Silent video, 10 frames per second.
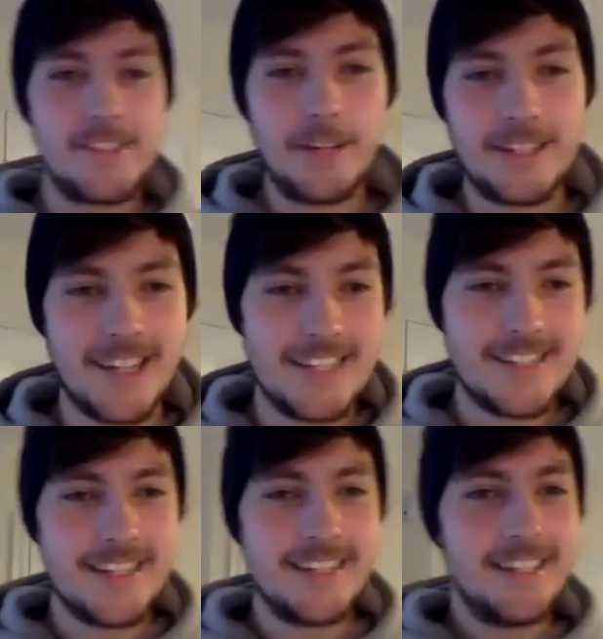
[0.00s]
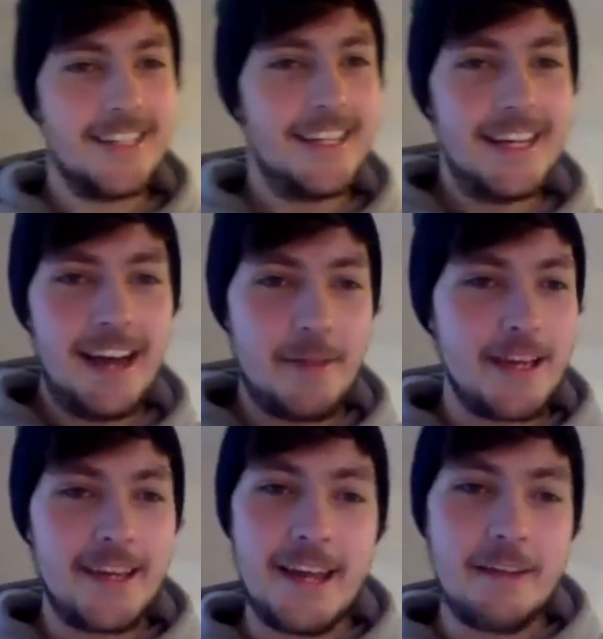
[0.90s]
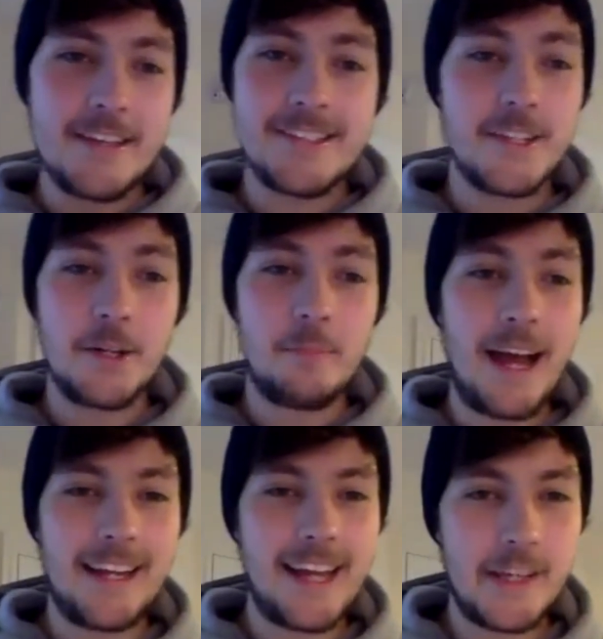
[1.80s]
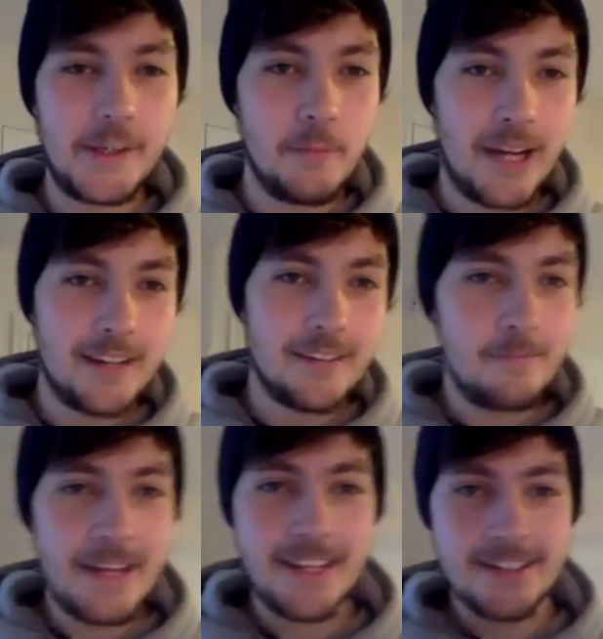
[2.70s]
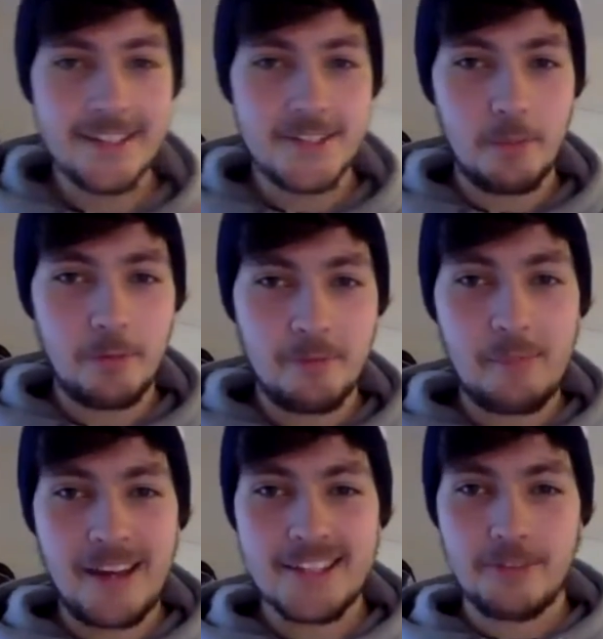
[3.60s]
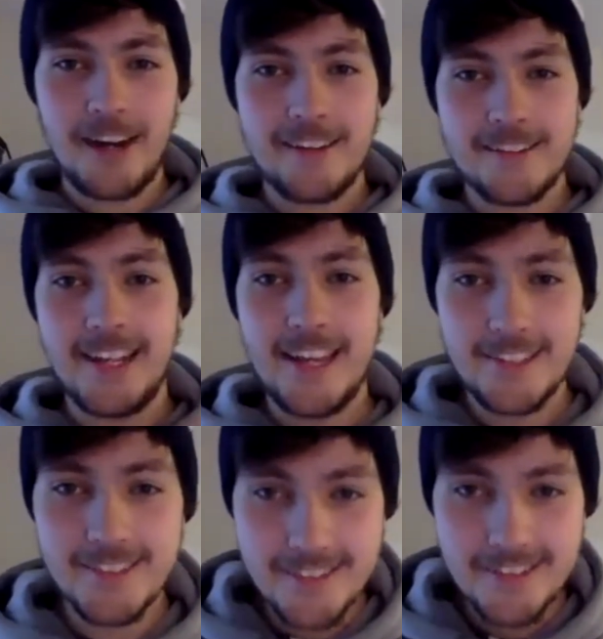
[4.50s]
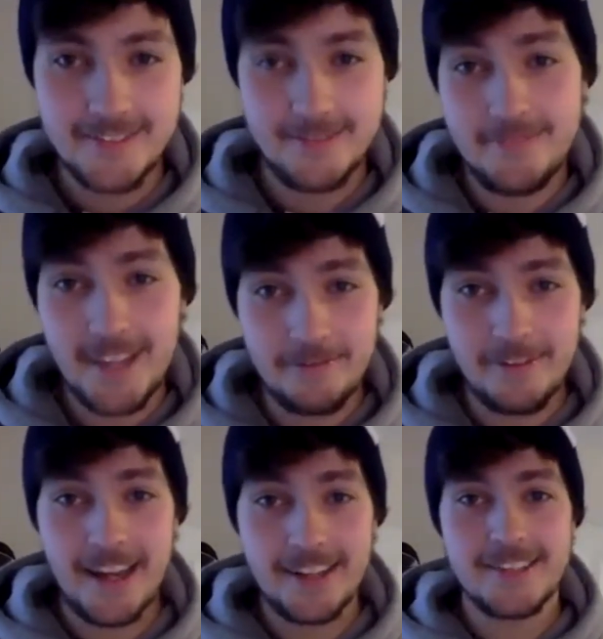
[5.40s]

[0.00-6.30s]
excited. I think if this is a good pancake, you might make it to the top of my best friends list. In fact,